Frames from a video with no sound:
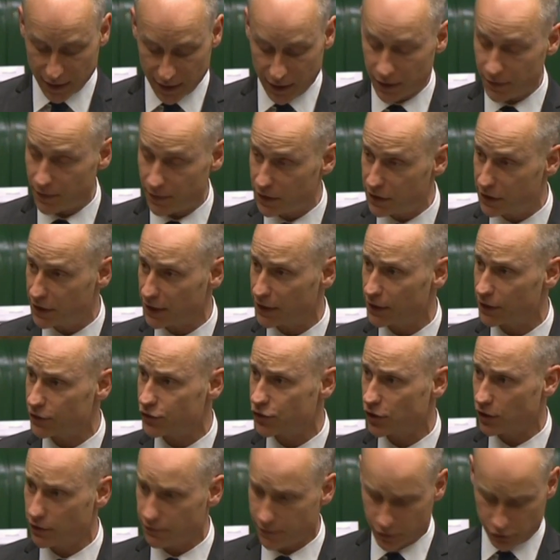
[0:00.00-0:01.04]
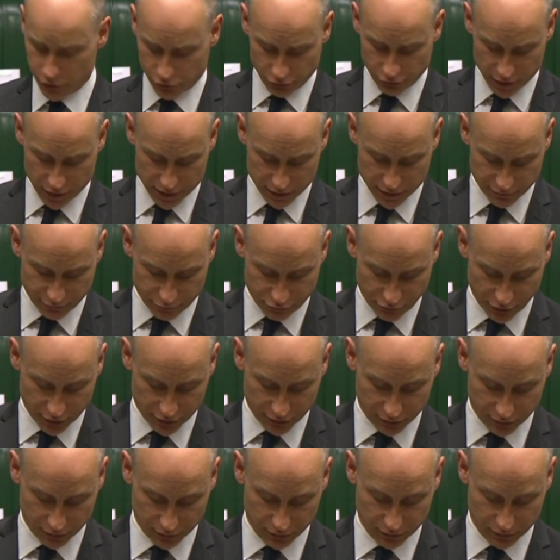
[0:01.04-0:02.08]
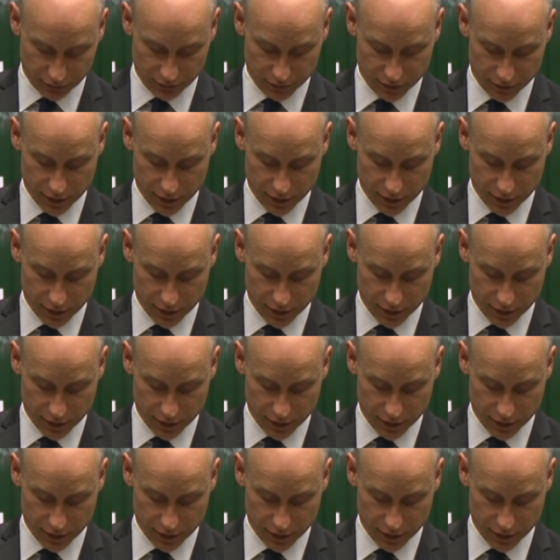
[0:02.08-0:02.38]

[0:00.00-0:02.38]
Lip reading: in the signature of the Treaty of Brussels.